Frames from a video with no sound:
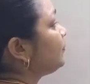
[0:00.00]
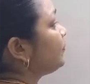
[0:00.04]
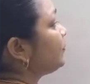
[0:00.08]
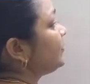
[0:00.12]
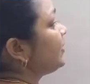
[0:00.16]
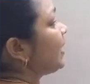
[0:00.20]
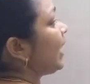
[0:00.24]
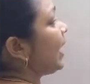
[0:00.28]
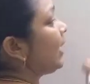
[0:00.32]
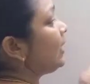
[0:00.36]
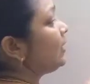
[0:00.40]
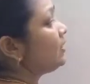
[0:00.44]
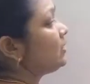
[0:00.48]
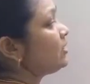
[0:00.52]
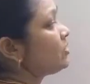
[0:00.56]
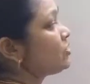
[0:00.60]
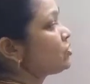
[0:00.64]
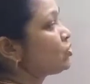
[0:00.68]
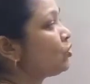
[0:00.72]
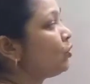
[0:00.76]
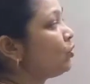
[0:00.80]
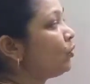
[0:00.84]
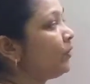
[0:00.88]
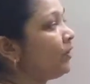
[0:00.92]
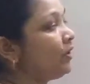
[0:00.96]
that is
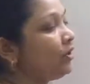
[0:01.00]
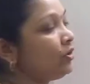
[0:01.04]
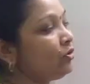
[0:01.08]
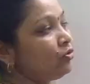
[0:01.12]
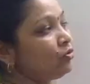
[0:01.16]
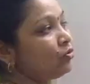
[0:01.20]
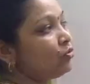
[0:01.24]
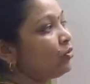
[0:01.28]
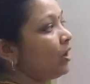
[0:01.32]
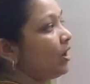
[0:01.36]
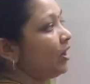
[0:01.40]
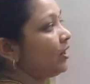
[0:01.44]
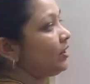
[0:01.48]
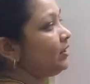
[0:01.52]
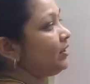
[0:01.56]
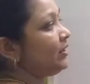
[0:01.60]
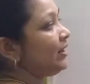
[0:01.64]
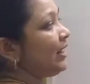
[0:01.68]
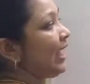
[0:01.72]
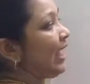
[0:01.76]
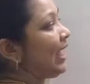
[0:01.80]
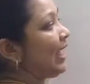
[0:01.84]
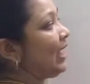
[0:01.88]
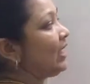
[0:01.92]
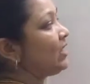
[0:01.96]
going to
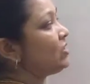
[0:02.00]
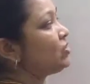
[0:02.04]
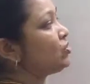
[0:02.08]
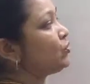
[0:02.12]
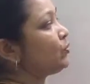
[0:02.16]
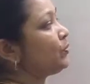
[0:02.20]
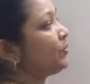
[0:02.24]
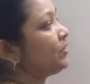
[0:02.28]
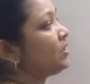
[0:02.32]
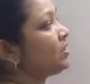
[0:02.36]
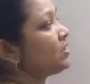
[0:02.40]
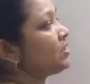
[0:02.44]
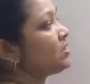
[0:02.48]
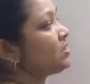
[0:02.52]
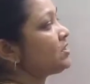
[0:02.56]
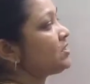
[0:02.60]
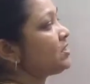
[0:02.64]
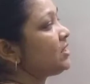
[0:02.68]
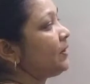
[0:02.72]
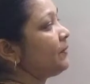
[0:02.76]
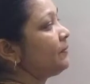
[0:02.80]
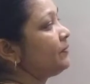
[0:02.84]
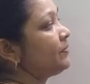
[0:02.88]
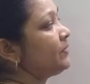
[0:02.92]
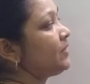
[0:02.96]
attach with the
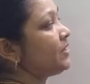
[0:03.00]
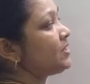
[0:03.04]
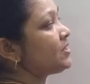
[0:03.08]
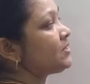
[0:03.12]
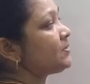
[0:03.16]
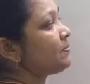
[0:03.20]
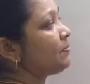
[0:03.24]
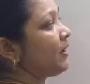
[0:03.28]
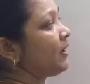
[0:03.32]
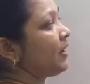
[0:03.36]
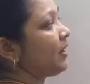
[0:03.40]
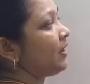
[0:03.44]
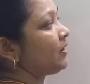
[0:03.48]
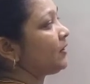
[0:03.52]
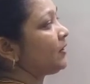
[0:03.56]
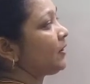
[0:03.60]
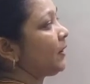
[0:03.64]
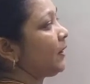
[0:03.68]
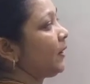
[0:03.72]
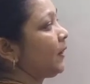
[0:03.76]
stem, this part.